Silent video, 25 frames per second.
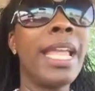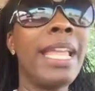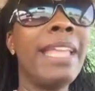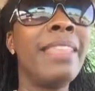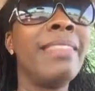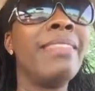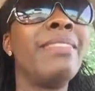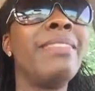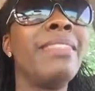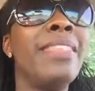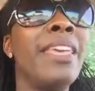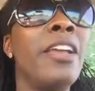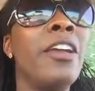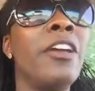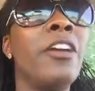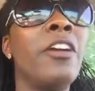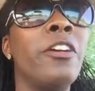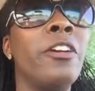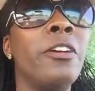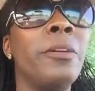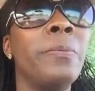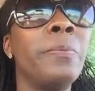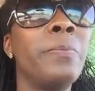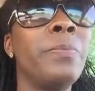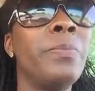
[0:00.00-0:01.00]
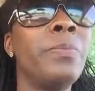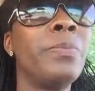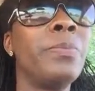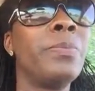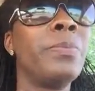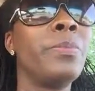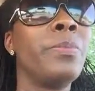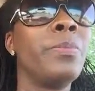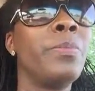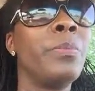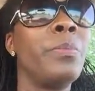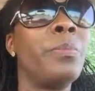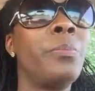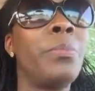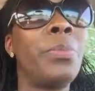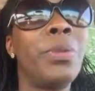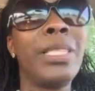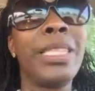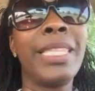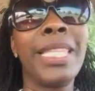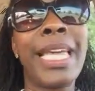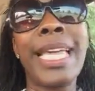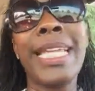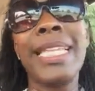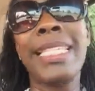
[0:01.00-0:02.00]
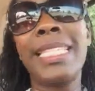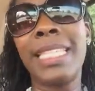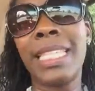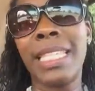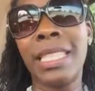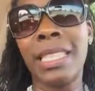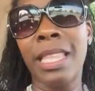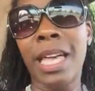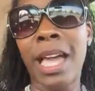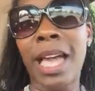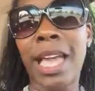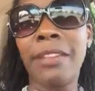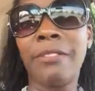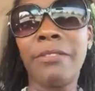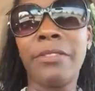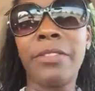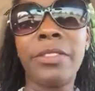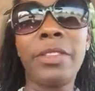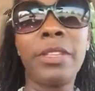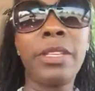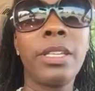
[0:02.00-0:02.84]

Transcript: in their place in life